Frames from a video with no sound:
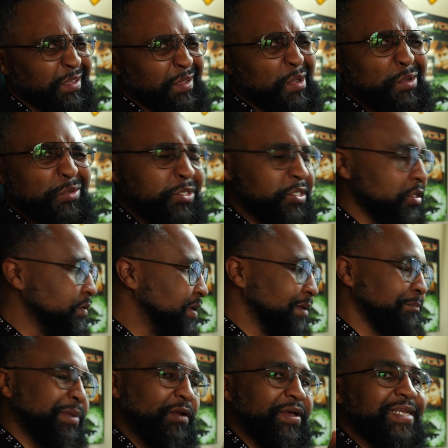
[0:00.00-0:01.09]
also. And
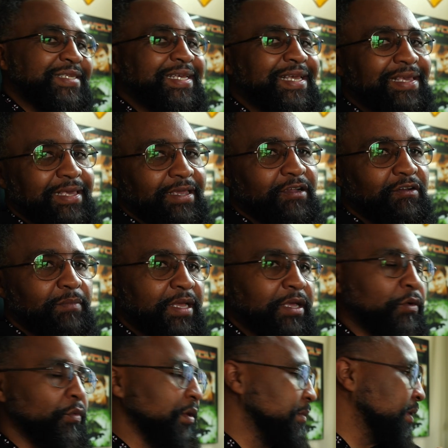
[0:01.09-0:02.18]
by the way, I take care of my
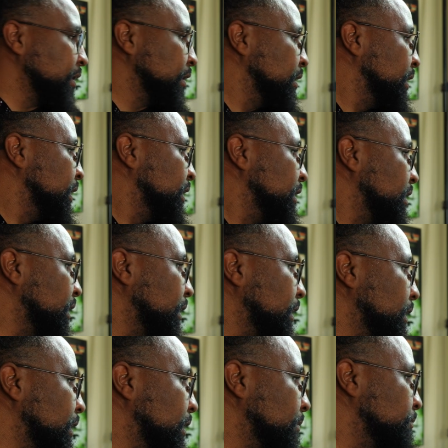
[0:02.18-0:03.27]
equipment.
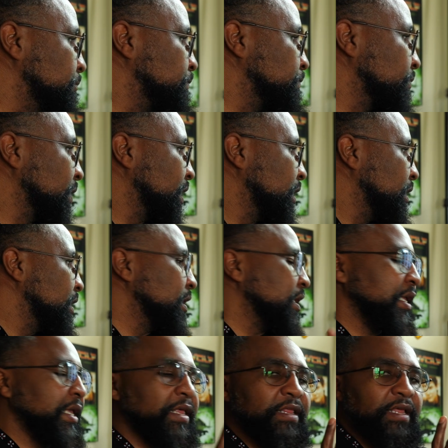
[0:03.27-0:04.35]
Uh,
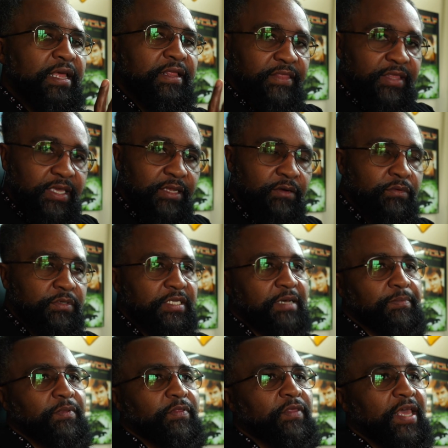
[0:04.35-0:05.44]
and then on
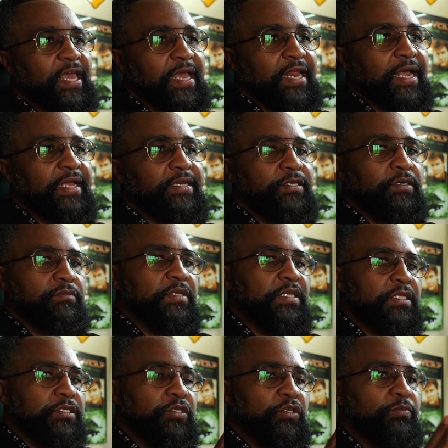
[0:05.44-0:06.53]
top of that, I don't need
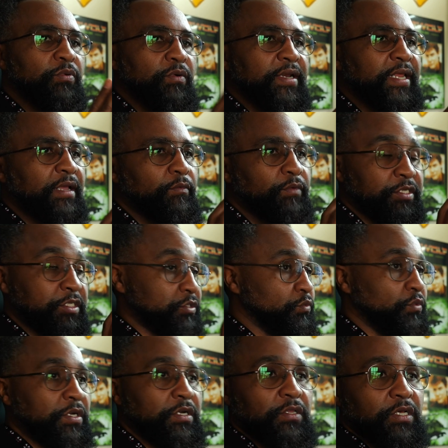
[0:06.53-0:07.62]
the 2.8, which is
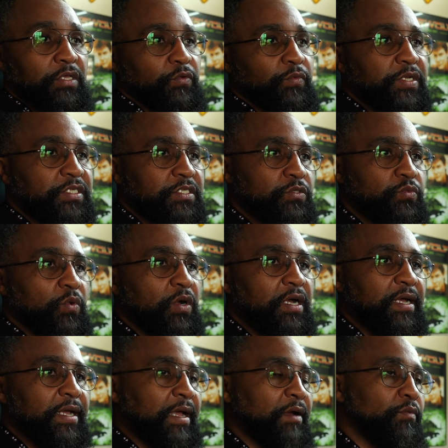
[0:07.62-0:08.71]
one of the other reasons
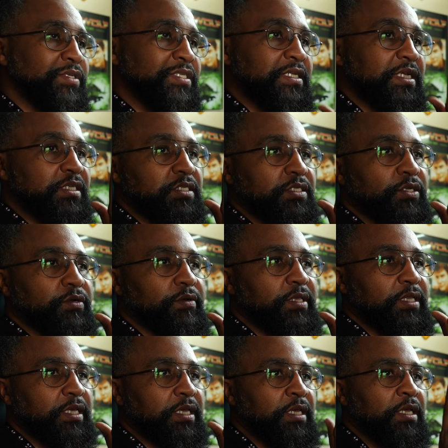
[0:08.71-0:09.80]
why I wasn't
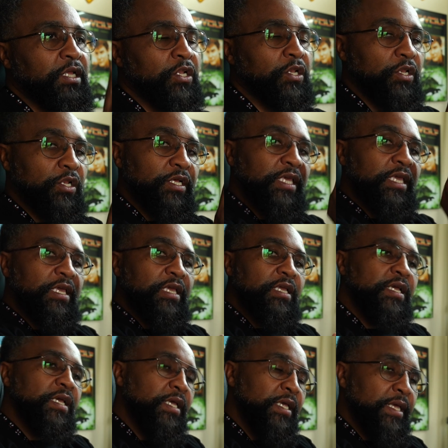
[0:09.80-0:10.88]
necessarily
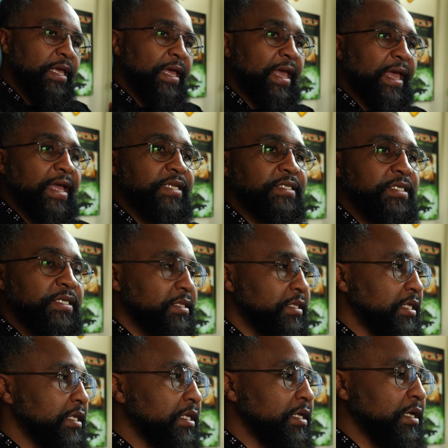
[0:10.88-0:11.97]
looking at
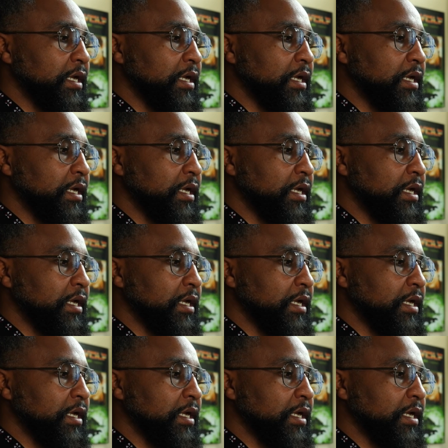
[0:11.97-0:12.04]
the